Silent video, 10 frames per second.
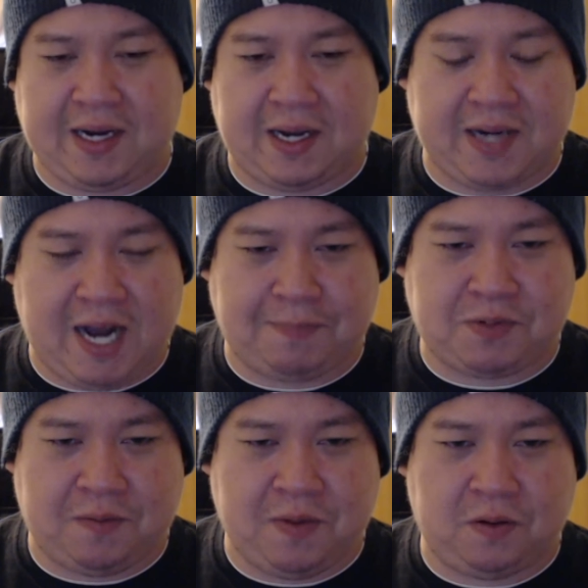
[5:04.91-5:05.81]
take on
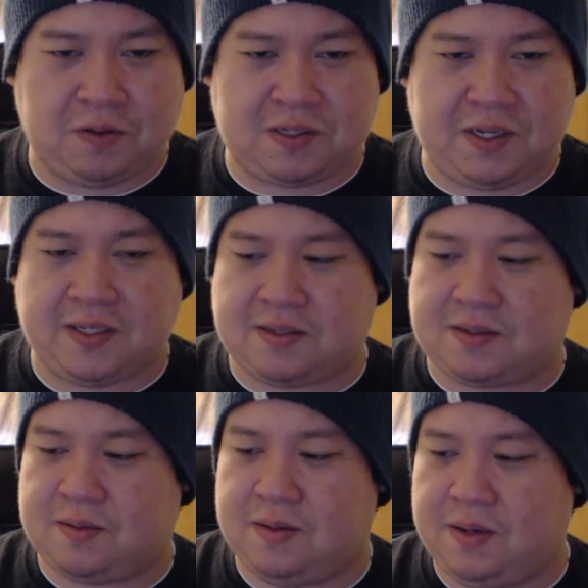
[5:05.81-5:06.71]
cops almost.
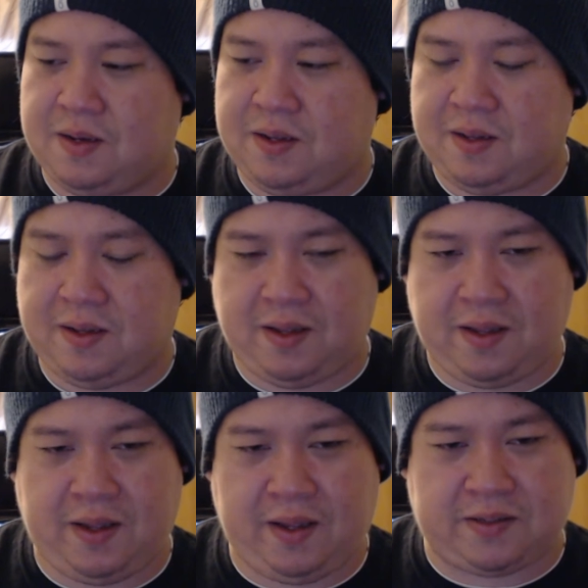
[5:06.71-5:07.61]
It's
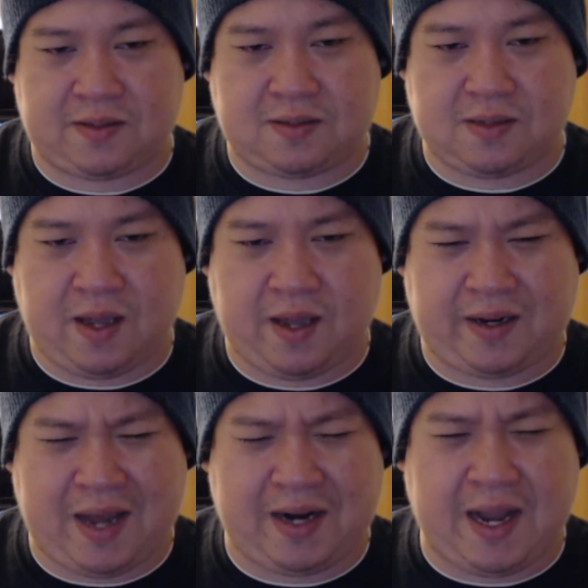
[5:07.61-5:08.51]

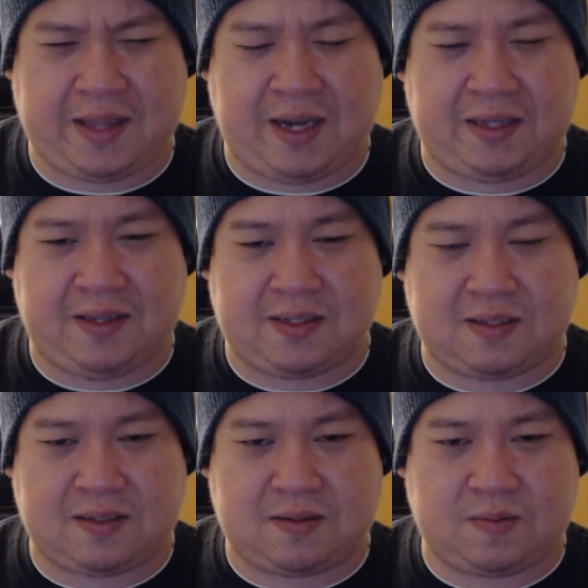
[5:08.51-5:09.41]
kind of got like
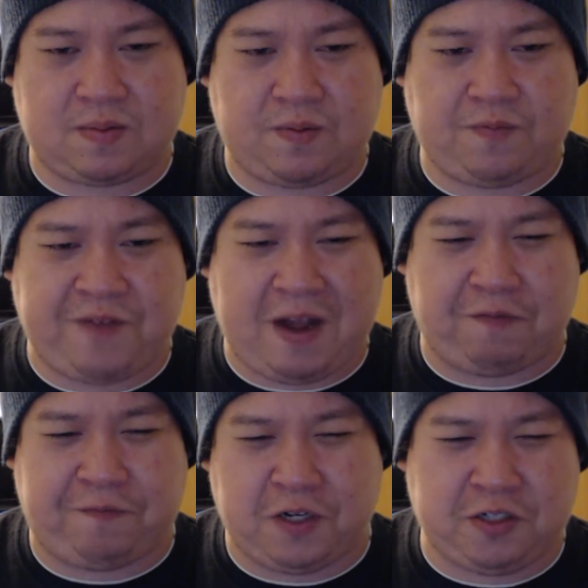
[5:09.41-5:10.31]
this
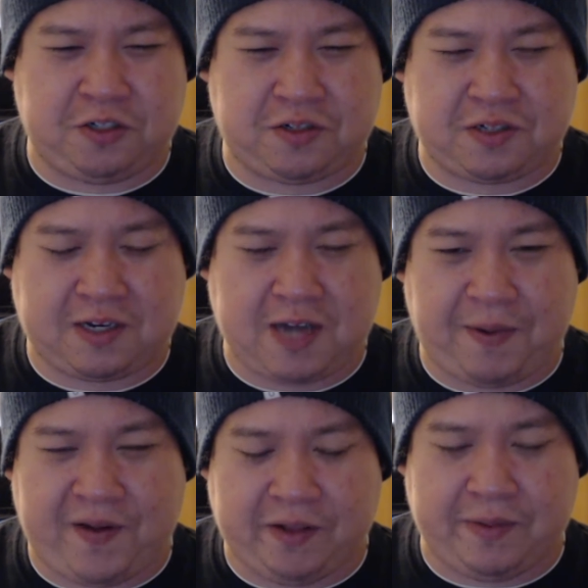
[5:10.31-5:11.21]
found footage
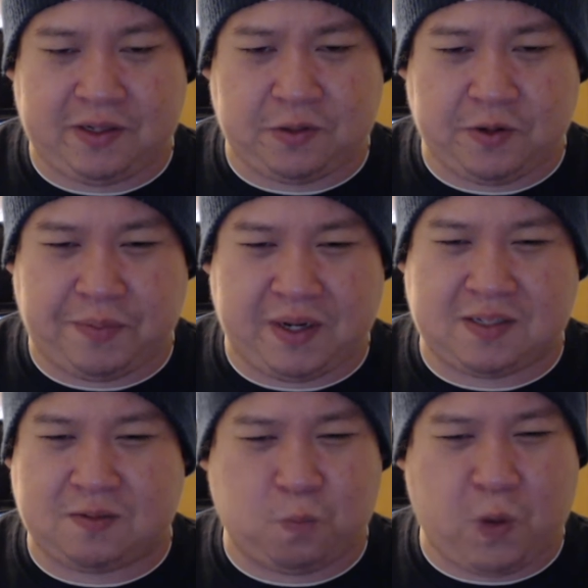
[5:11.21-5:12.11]
type of element to it, but
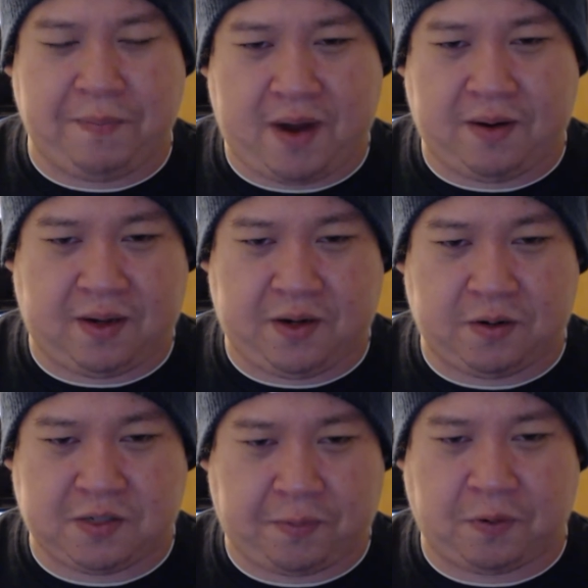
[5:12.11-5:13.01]
it's way better than
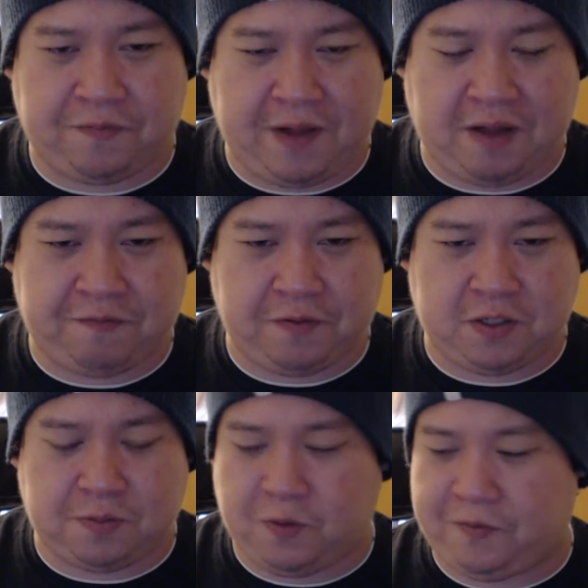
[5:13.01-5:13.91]
your typical found
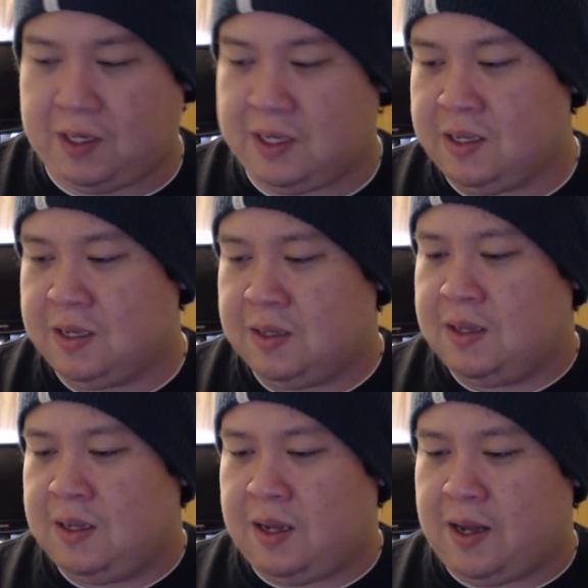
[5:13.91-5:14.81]
footage movie.
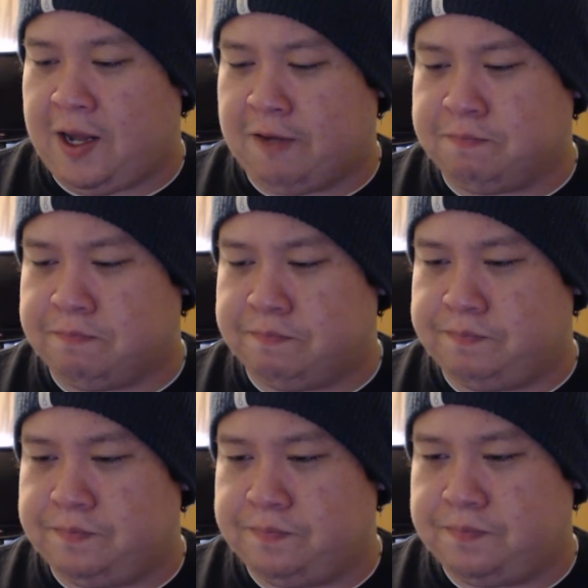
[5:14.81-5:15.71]
The